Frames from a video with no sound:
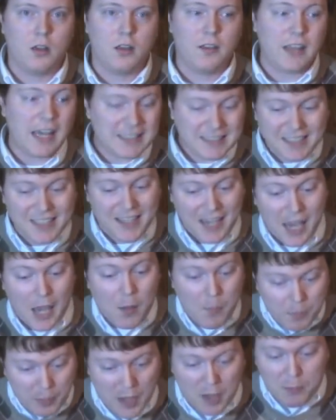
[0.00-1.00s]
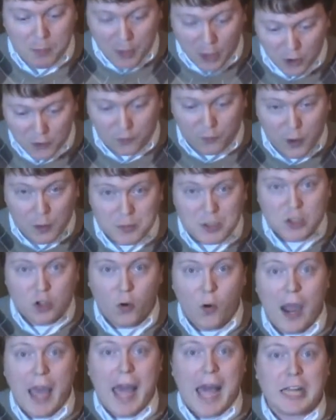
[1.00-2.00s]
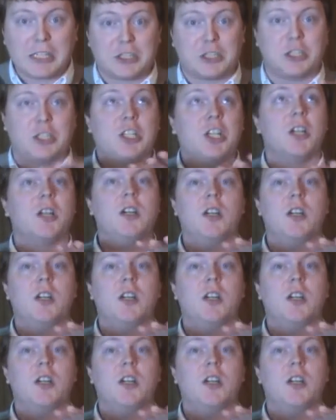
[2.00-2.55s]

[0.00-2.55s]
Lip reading: That's a game being built from scratch.